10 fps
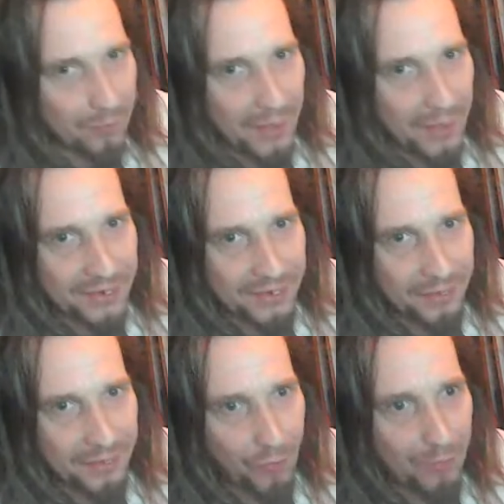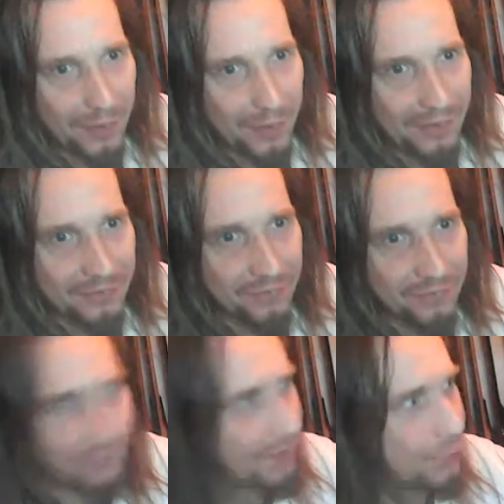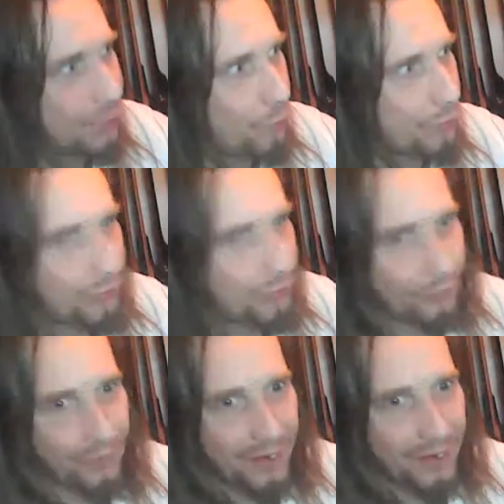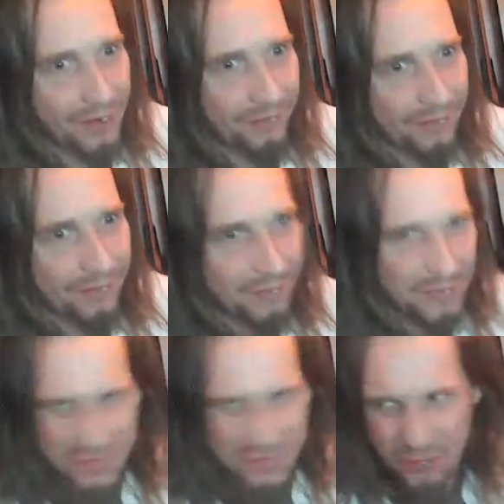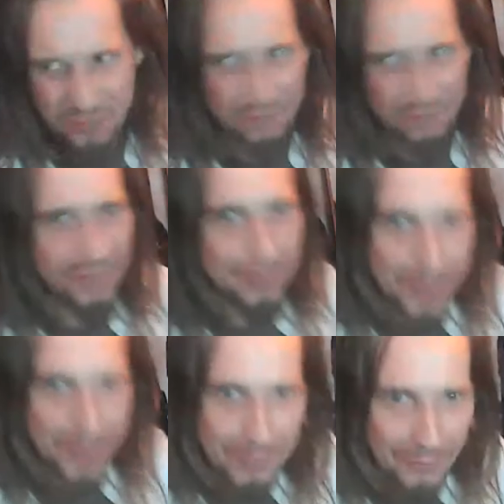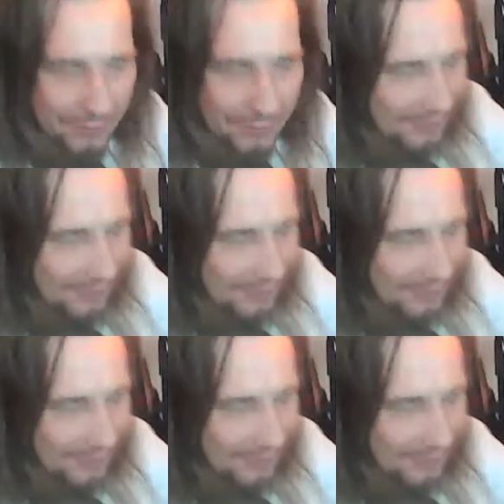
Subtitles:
bass in one band and fucking Norman Watt Roy in the other. It's 200 fucking people.